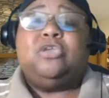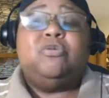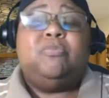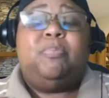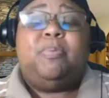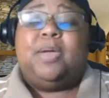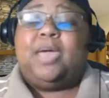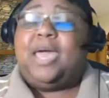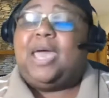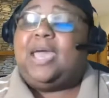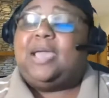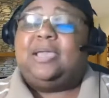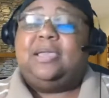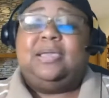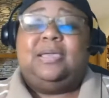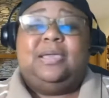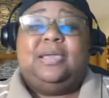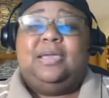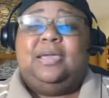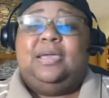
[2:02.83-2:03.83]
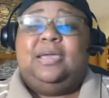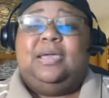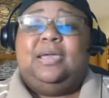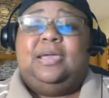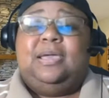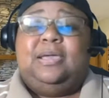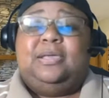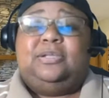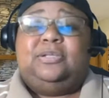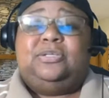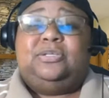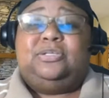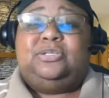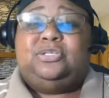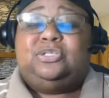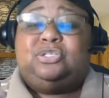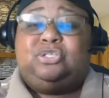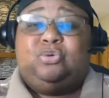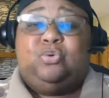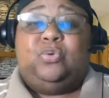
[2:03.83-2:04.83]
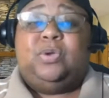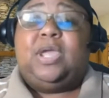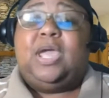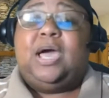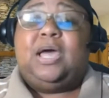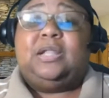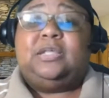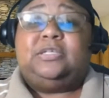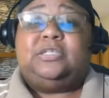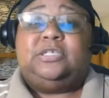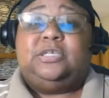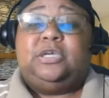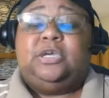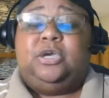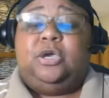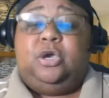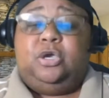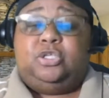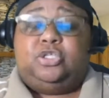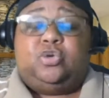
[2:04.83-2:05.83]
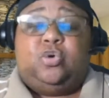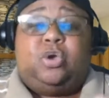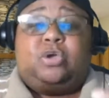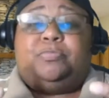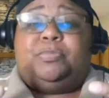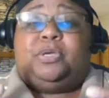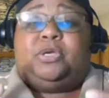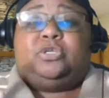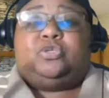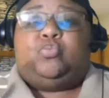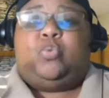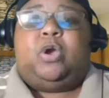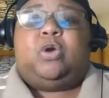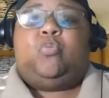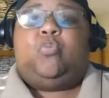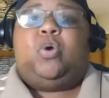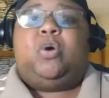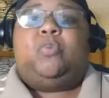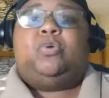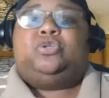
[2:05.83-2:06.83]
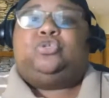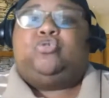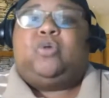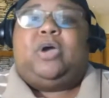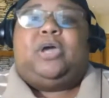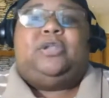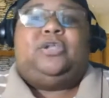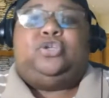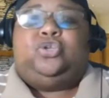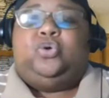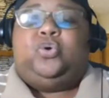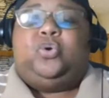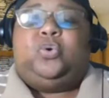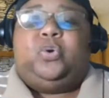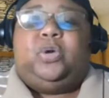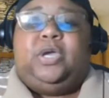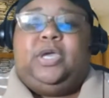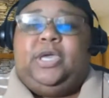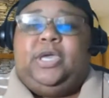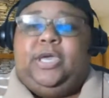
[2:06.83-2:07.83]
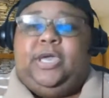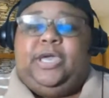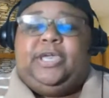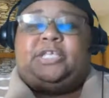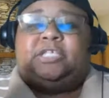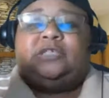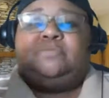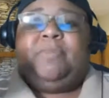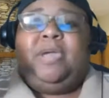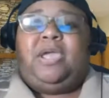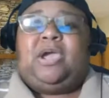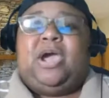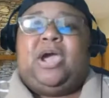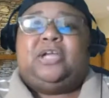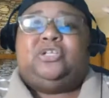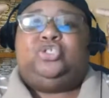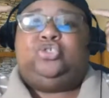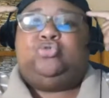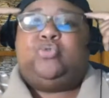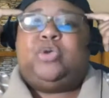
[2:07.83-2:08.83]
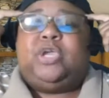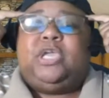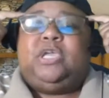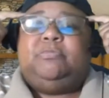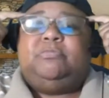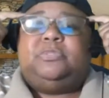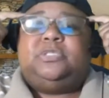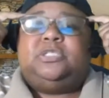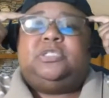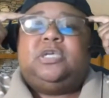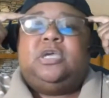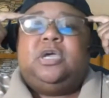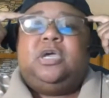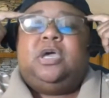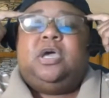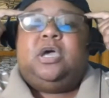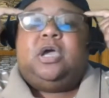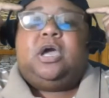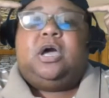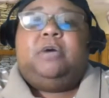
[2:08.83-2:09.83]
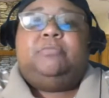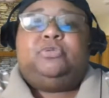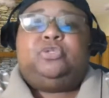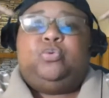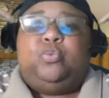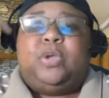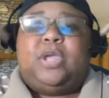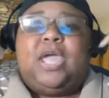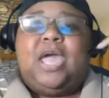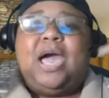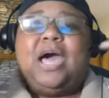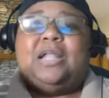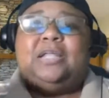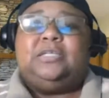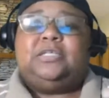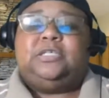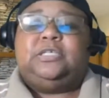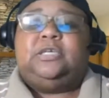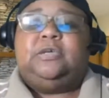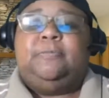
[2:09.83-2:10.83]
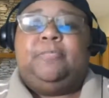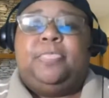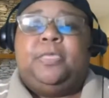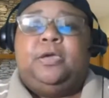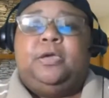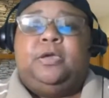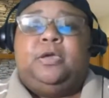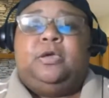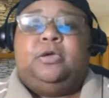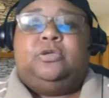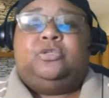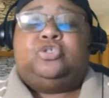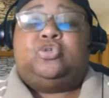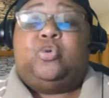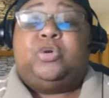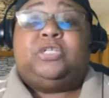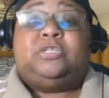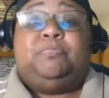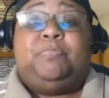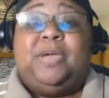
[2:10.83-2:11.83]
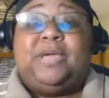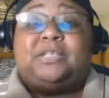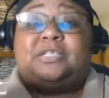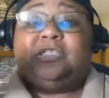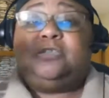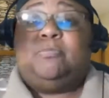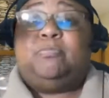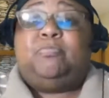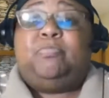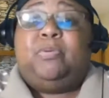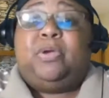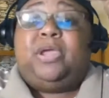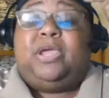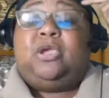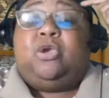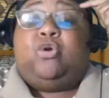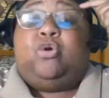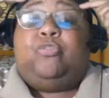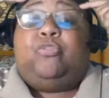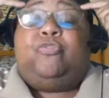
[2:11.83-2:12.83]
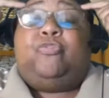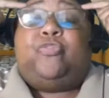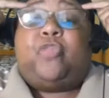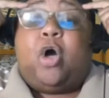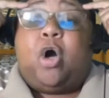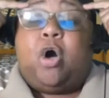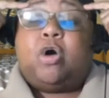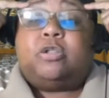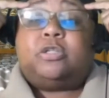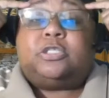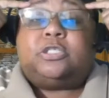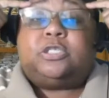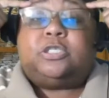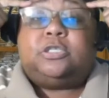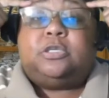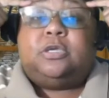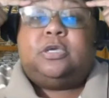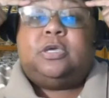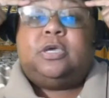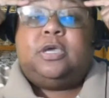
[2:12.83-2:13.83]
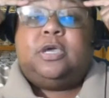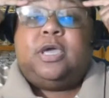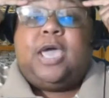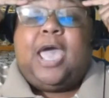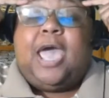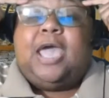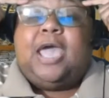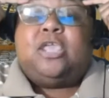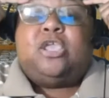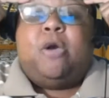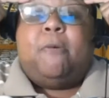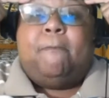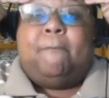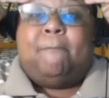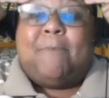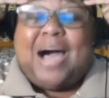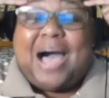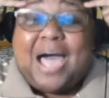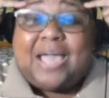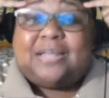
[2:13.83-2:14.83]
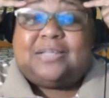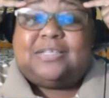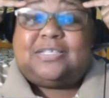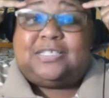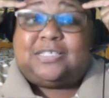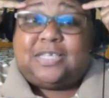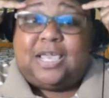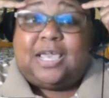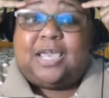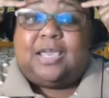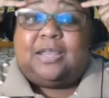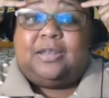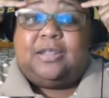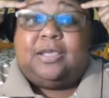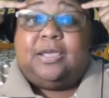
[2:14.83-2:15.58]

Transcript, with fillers: you back to reality. So, because we're, what we're trying to do is make our dreams come to reality. So, it's best to bring your thoughts and your mindset